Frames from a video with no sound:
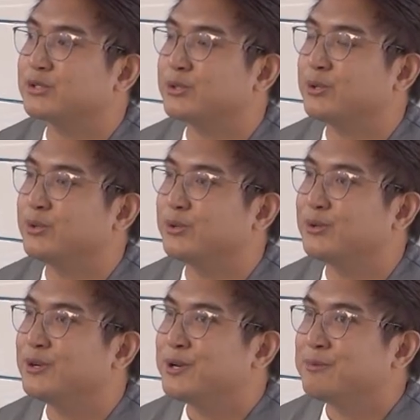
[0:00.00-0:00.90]

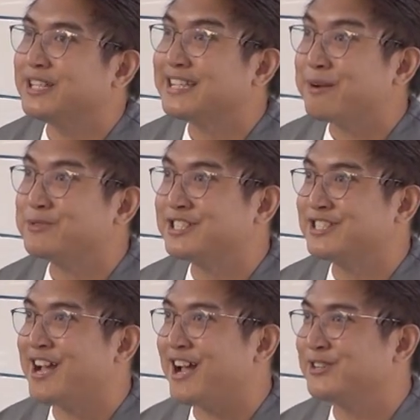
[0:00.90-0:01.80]
So, natapos na
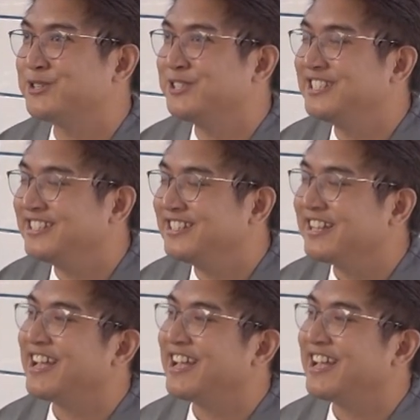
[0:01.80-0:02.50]
siya actually